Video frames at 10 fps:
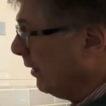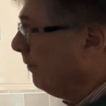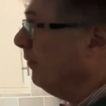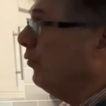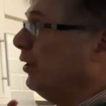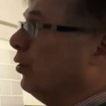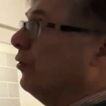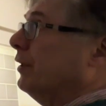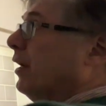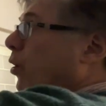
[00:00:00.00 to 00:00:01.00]
if you've already
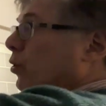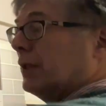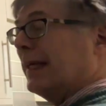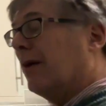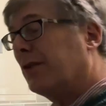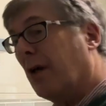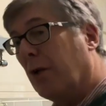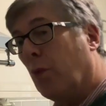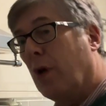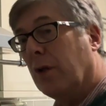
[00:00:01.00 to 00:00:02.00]
got the hole to the
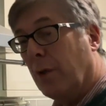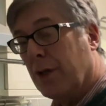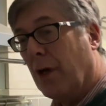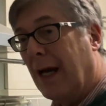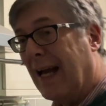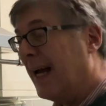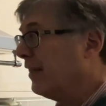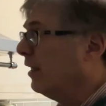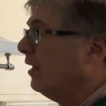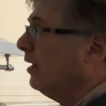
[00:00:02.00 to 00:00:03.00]
outside world, which I
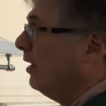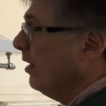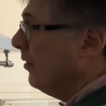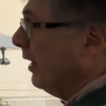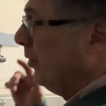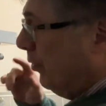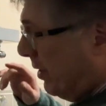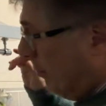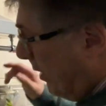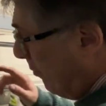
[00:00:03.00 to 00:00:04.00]
had, then you
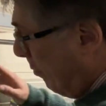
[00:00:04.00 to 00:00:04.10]
simply